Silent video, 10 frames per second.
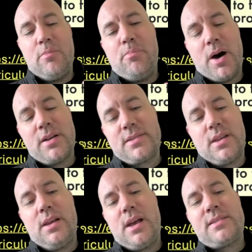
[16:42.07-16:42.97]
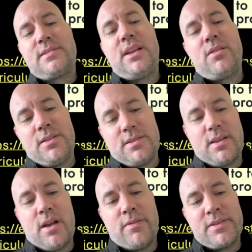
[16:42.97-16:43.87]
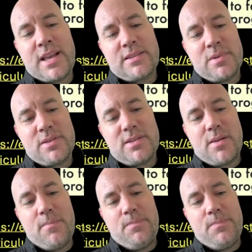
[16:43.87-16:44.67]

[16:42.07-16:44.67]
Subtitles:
but a series of assessments.